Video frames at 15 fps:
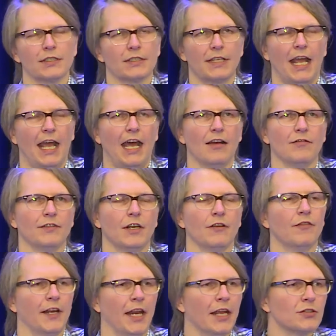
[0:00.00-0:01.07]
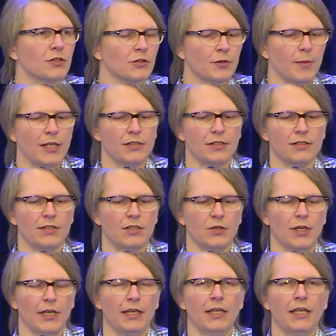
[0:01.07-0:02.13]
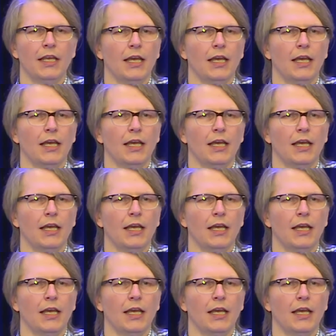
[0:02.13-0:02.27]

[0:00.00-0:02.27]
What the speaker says: does it have financial dimensions to it?